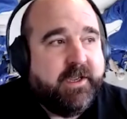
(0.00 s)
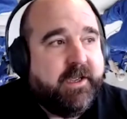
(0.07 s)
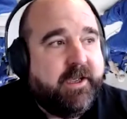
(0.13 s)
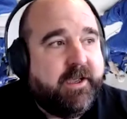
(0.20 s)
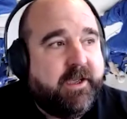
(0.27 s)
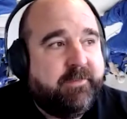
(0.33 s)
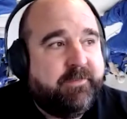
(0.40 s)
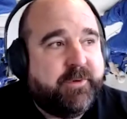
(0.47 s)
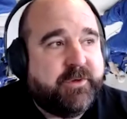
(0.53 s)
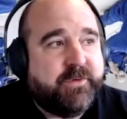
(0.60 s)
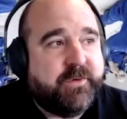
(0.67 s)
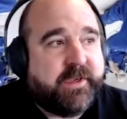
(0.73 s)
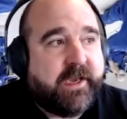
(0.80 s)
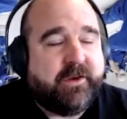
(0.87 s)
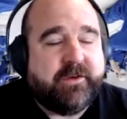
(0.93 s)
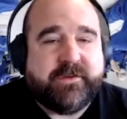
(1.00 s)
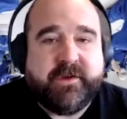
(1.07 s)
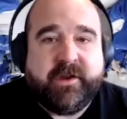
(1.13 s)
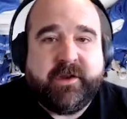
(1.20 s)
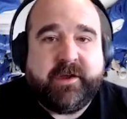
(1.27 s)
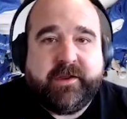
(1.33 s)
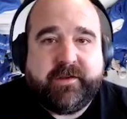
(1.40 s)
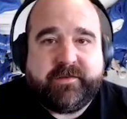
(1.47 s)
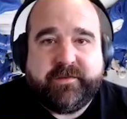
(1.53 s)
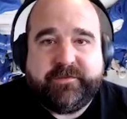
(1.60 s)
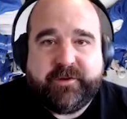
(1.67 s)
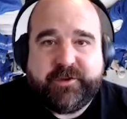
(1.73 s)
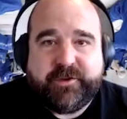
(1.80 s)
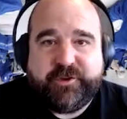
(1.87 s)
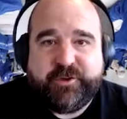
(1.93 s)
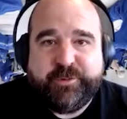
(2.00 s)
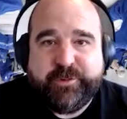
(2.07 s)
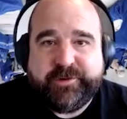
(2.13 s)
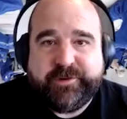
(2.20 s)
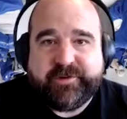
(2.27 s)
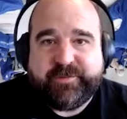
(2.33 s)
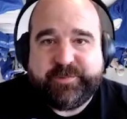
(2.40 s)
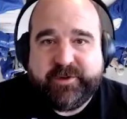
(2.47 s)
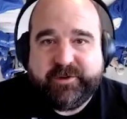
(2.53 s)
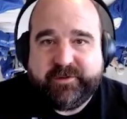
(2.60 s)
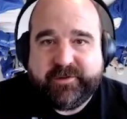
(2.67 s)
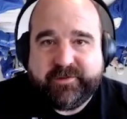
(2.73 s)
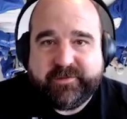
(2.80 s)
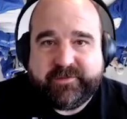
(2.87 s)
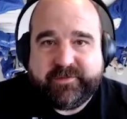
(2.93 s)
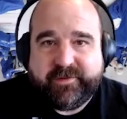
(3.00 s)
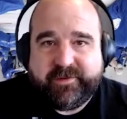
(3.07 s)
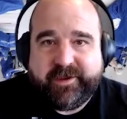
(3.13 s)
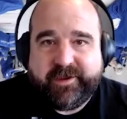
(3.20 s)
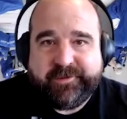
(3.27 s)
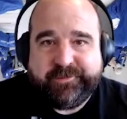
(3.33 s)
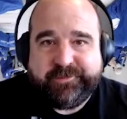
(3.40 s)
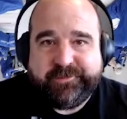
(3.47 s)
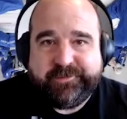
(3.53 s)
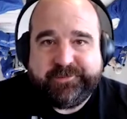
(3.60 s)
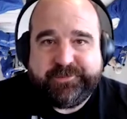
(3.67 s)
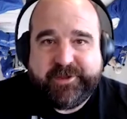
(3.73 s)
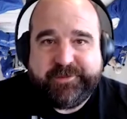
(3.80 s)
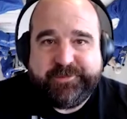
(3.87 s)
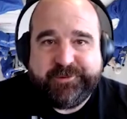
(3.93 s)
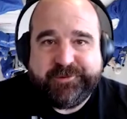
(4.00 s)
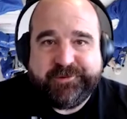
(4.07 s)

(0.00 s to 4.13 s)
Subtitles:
But you cannot deny it's a very human experience. People